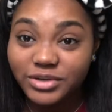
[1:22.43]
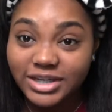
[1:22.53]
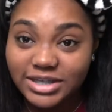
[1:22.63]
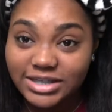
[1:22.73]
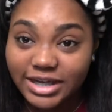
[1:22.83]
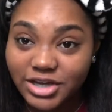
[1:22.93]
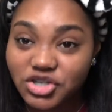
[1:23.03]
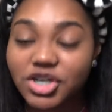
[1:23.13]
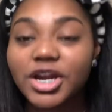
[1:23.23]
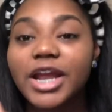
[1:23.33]
you need to get
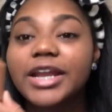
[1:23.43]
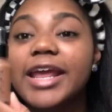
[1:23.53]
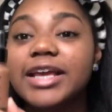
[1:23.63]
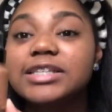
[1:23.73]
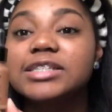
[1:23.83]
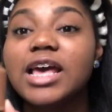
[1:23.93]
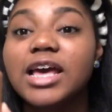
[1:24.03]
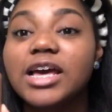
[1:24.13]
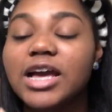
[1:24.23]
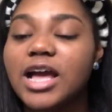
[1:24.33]
your NYX
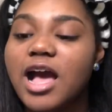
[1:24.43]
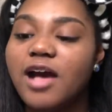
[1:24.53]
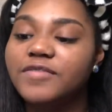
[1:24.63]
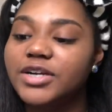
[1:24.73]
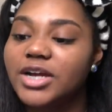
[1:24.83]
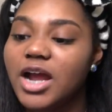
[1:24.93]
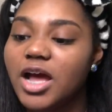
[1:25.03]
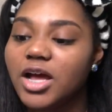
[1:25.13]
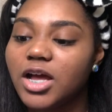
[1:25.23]
Cover